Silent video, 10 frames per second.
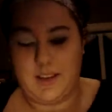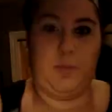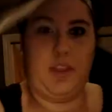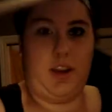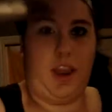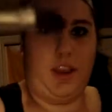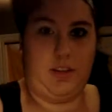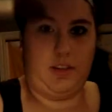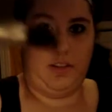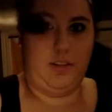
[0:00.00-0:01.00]
With an
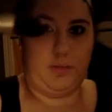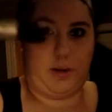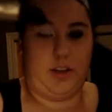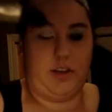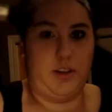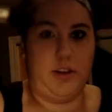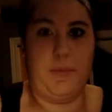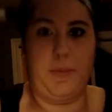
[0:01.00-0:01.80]
angled brush,